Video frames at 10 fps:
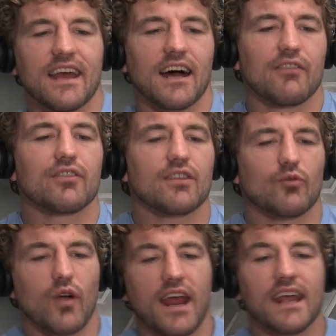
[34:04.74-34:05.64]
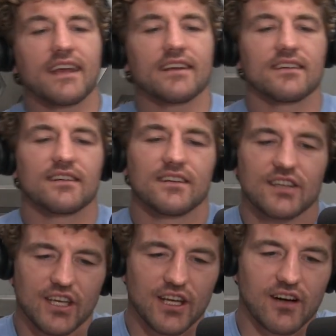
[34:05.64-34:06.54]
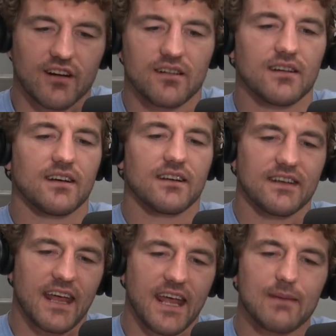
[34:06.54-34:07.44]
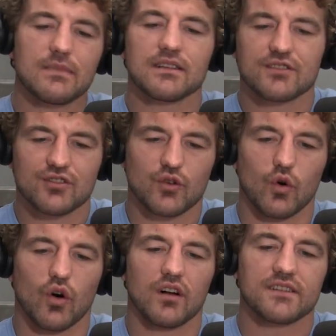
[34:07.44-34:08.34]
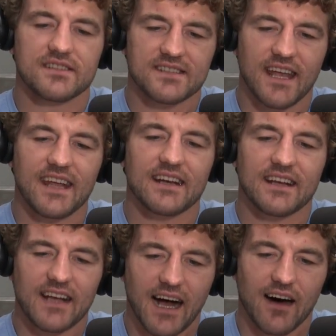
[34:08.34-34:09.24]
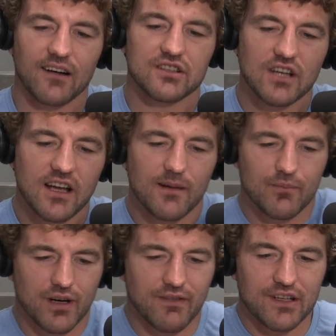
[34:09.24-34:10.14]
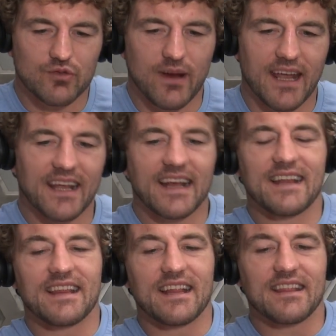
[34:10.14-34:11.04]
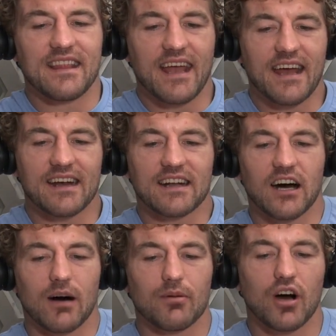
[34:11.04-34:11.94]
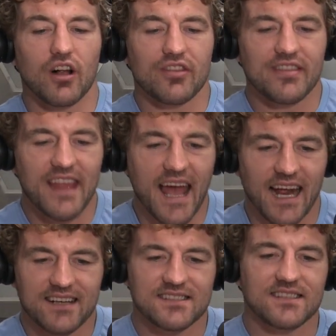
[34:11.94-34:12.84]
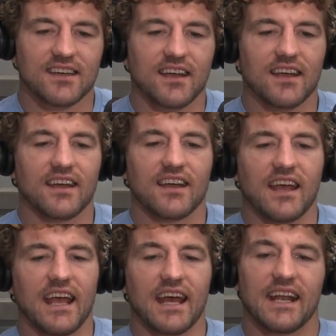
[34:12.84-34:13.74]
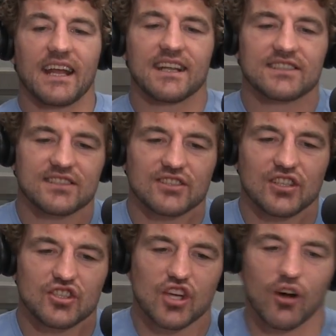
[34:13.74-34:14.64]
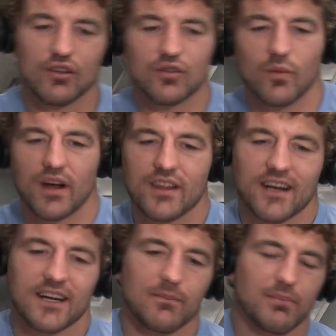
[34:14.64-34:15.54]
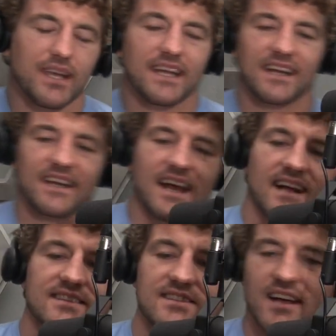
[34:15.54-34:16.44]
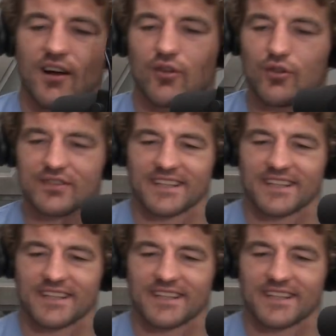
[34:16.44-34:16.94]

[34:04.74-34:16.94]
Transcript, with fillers: have rank, year, name, school, state, college, previous rank, and then they added a column called next. And it shows where they're competing next. How cool is